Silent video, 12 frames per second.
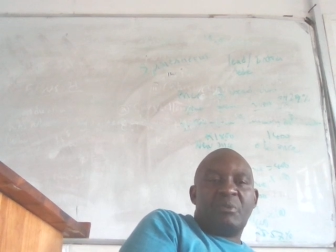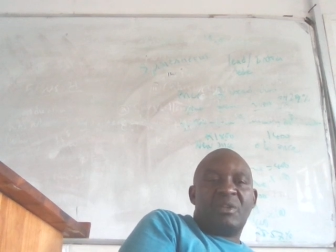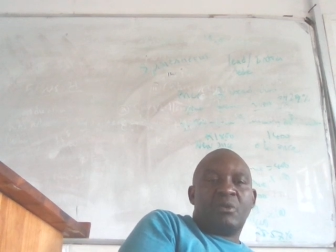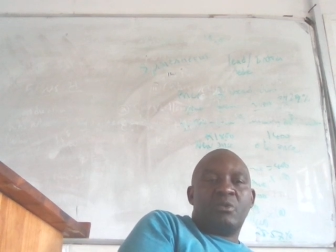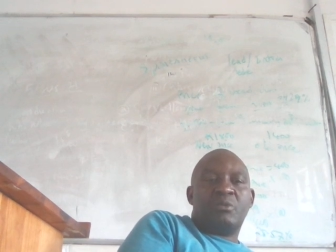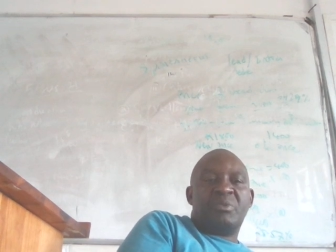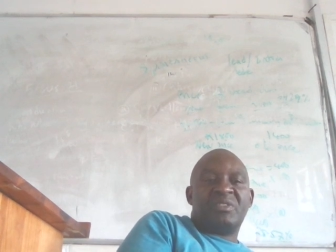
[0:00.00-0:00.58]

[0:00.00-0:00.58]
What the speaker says: many good